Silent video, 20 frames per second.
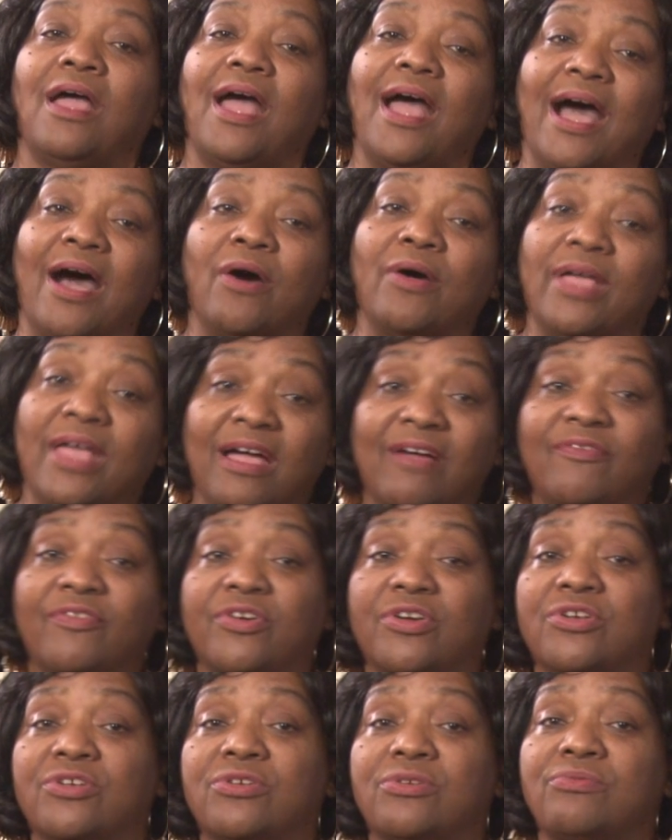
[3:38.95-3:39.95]

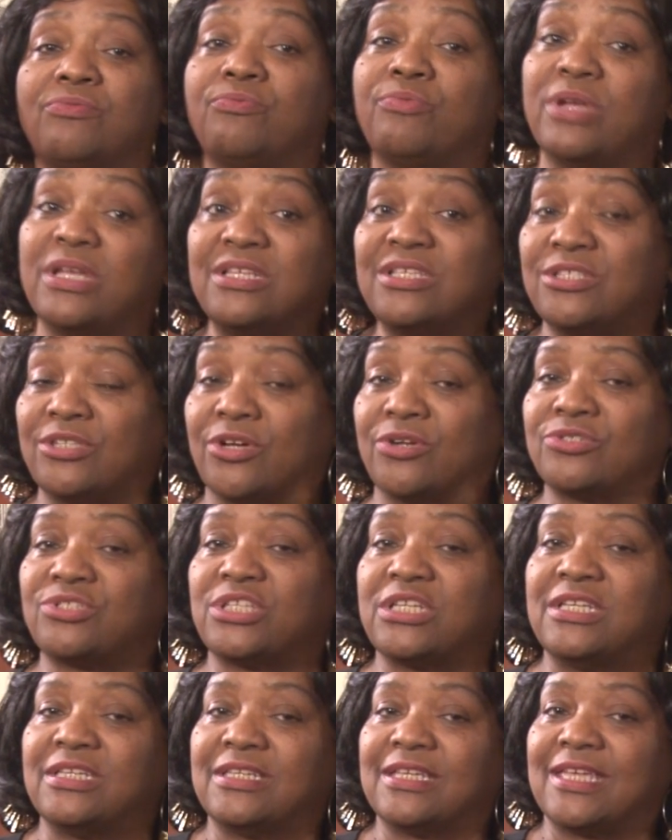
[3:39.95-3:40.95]
However, research
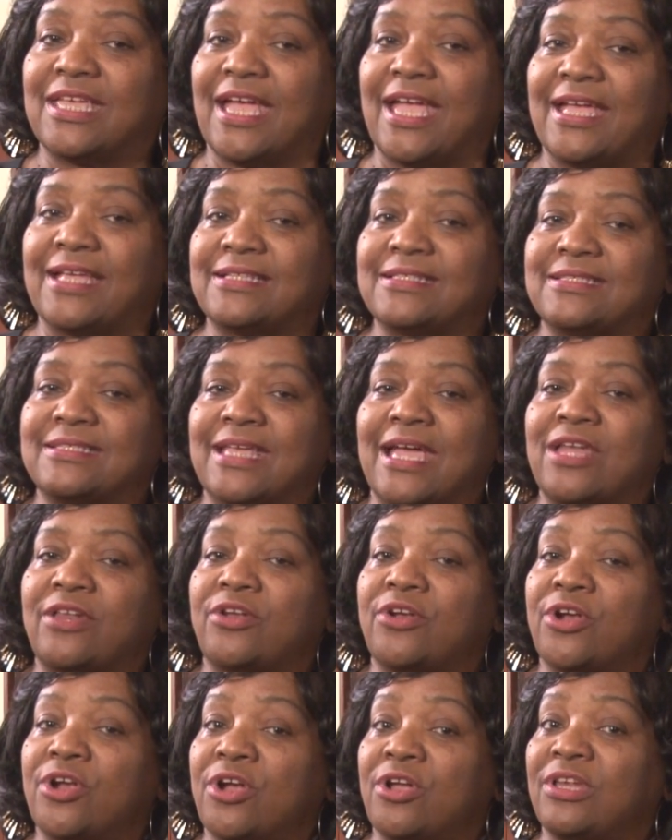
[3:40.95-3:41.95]
indicates that
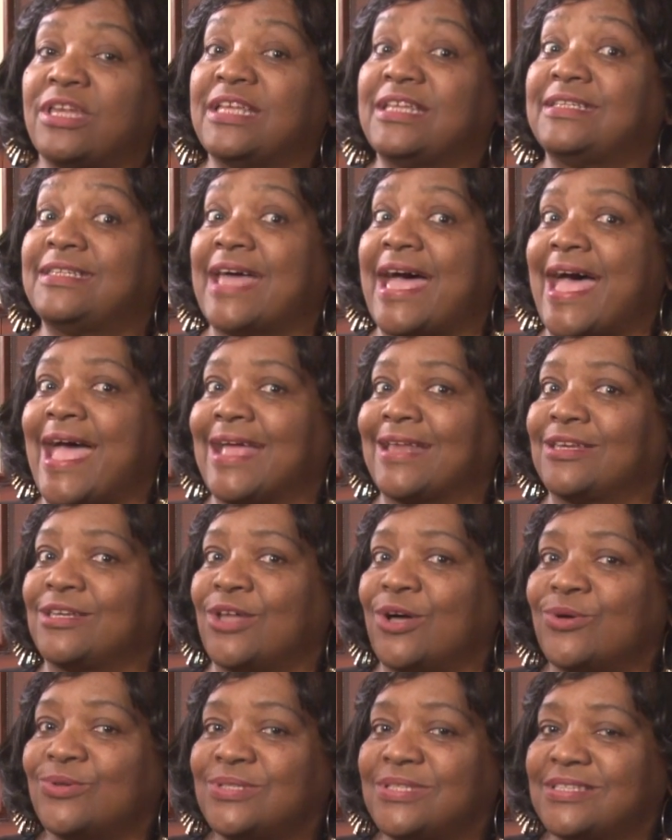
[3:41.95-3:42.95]
early
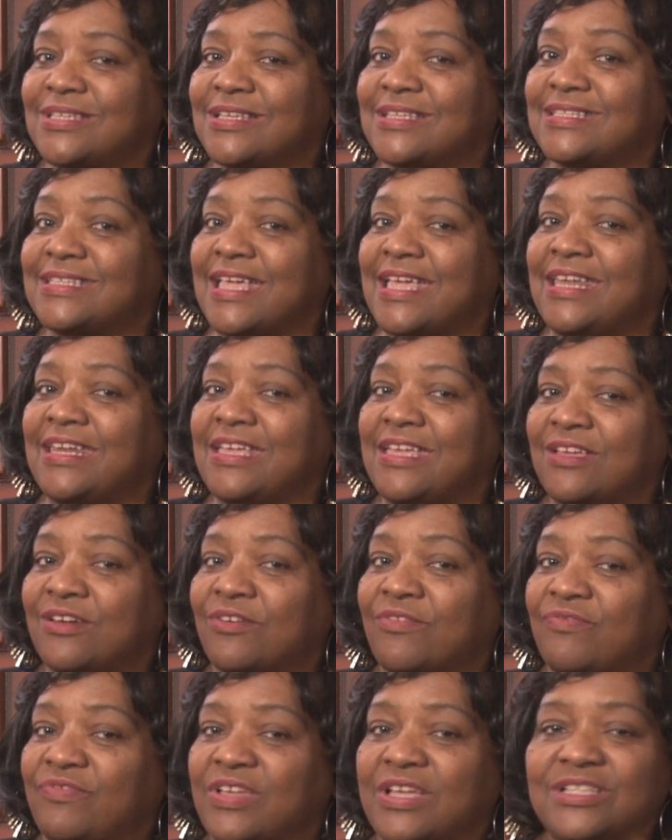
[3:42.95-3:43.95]
diagnosis and
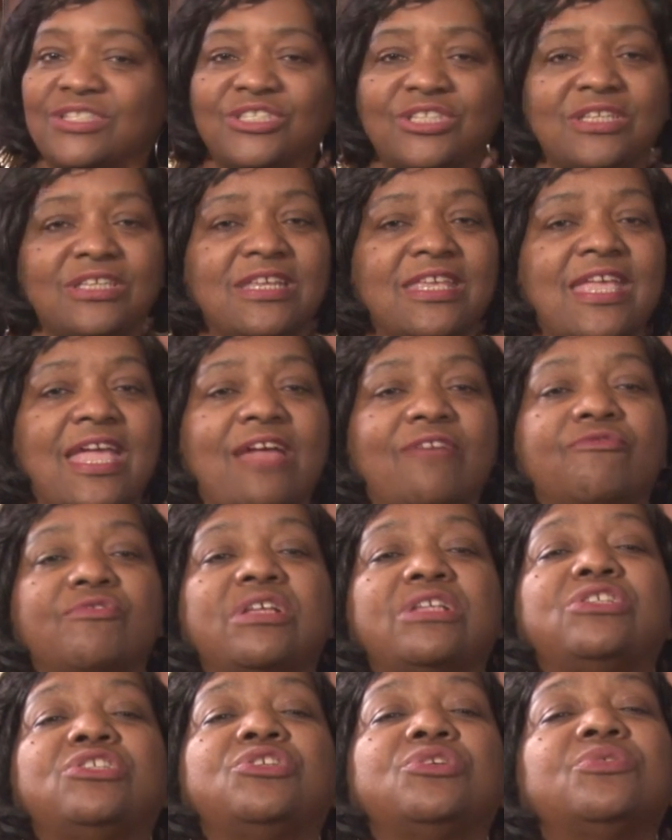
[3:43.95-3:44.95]
intervention can
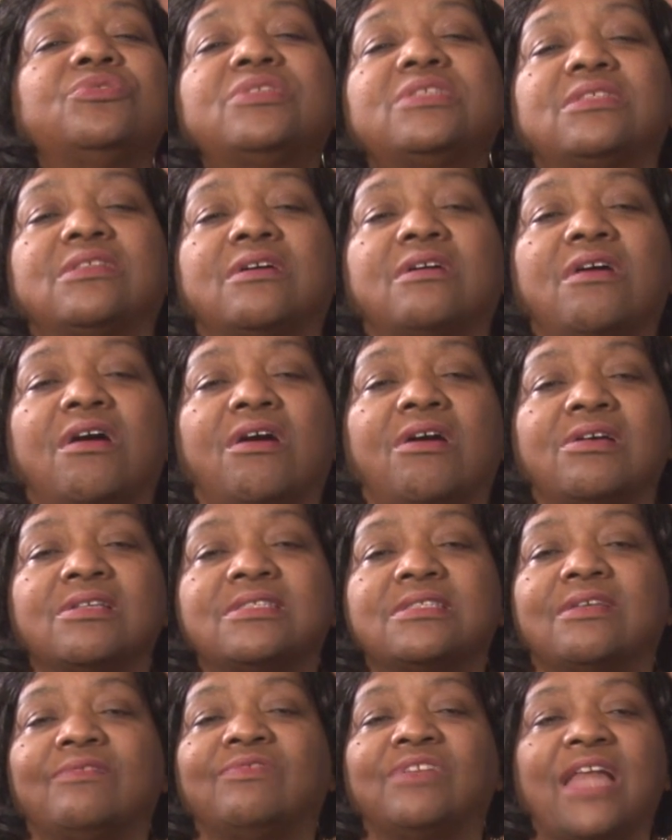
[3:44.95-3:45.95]
reduce the
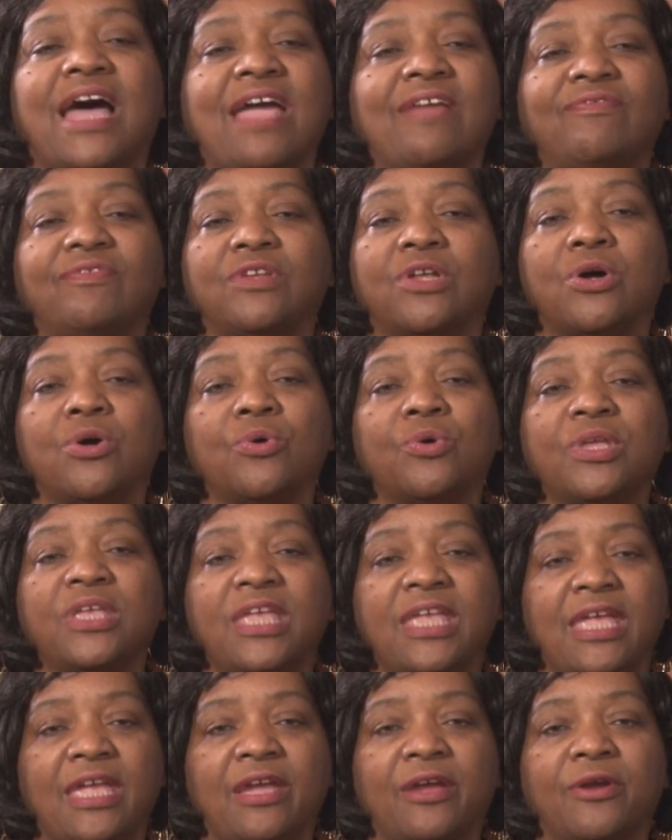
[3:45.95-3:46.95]
cost of lifelong
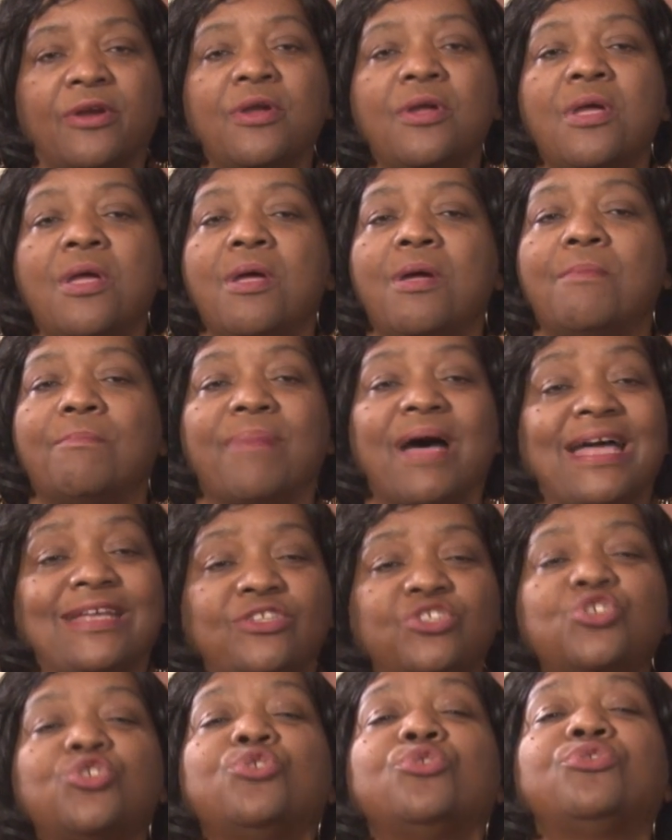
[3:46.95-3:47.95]
care by
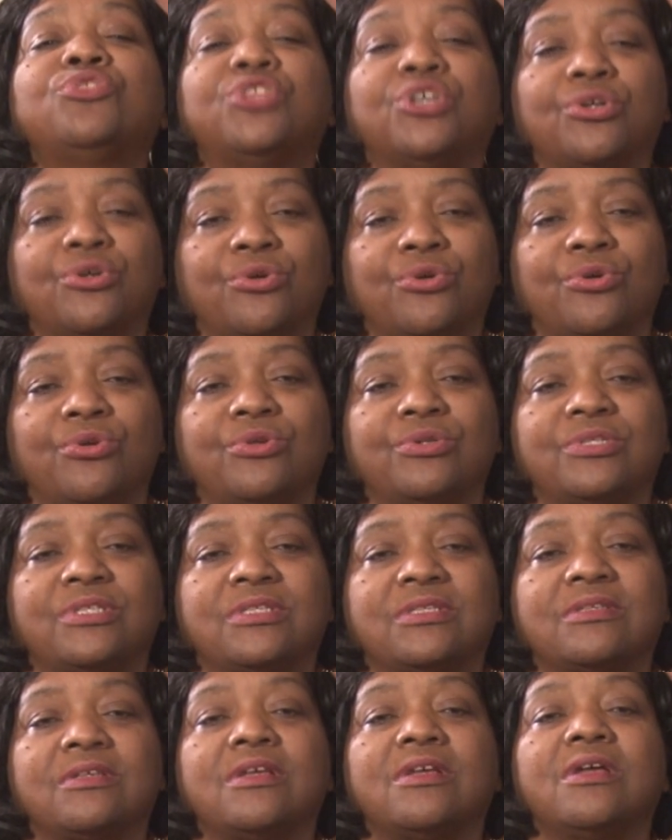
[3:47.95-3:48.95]

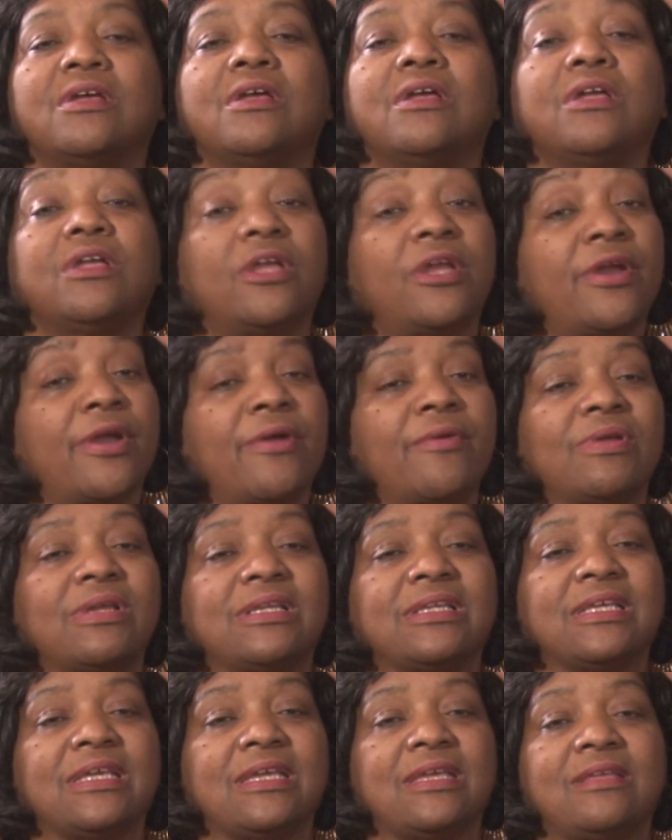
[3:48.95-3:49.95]
2/3.
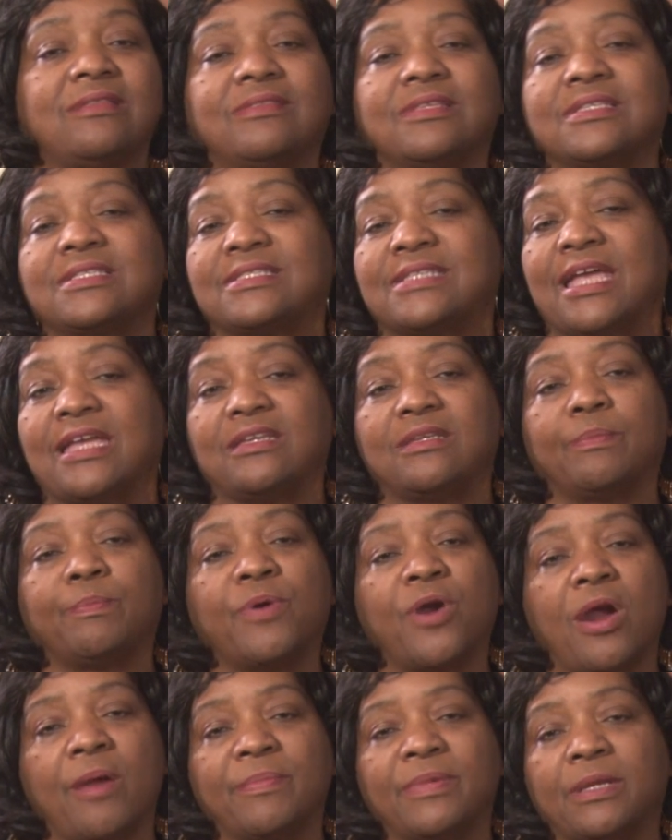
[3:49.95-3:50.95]
Currently, the State
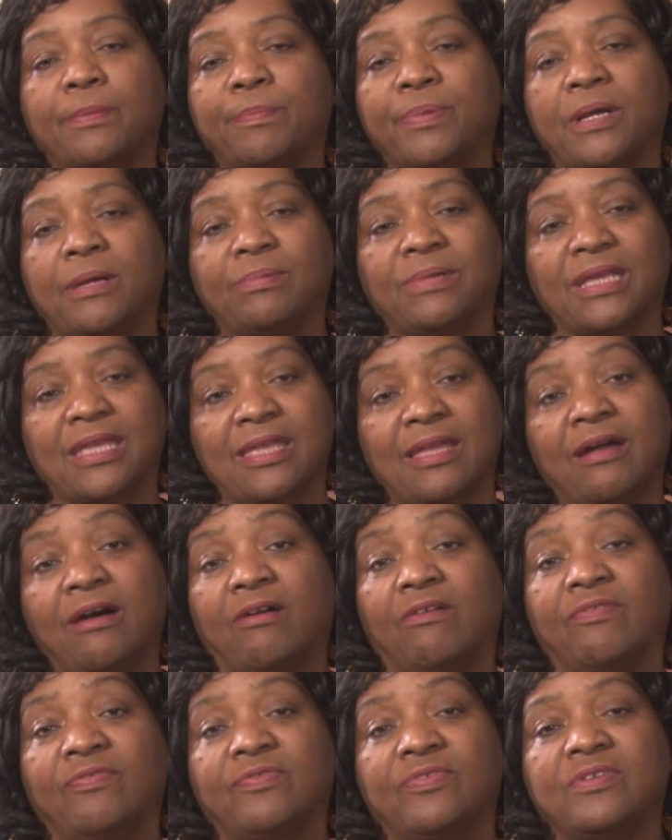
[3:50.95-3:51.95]
Department of Public
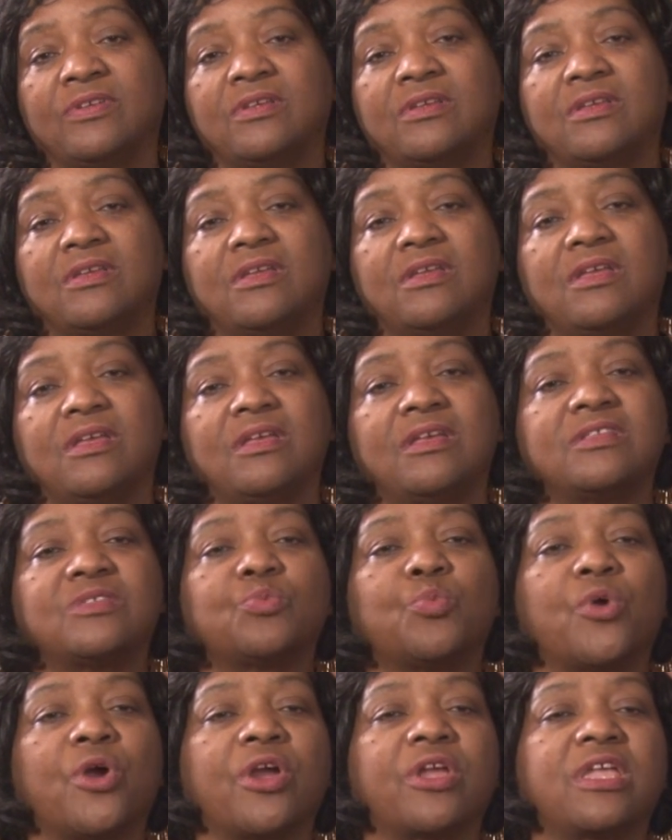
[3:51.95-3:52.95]
Health is
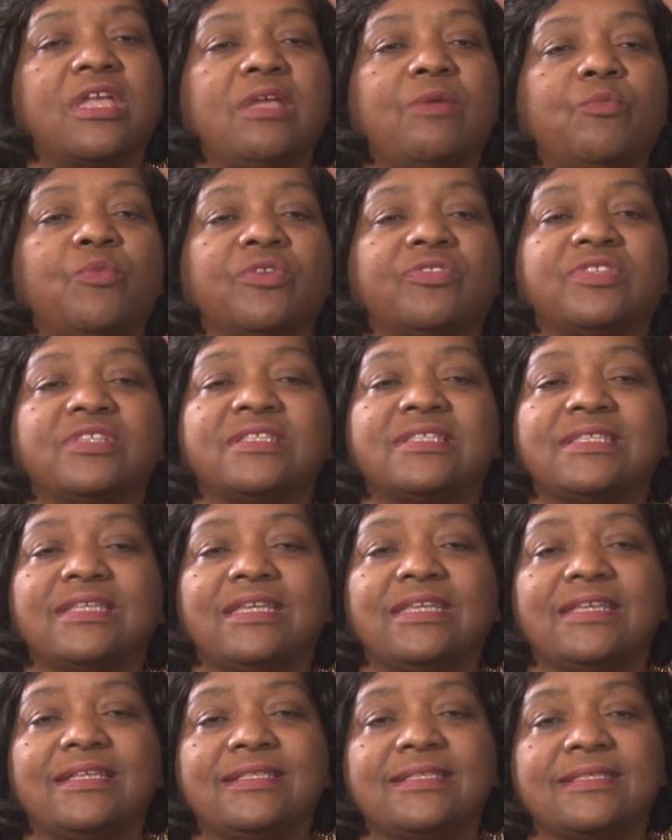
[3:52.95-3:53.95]
working with the
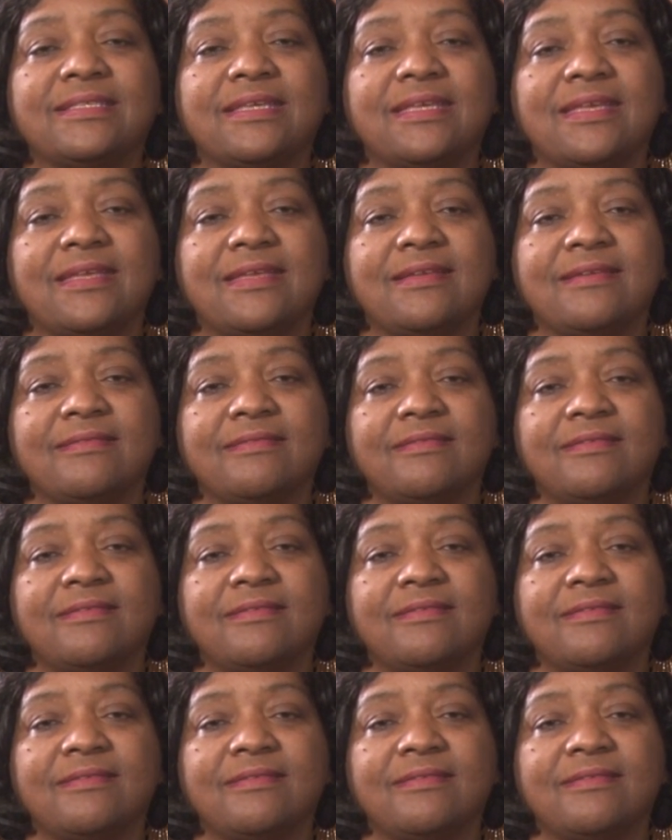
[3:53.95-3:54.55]
CDC,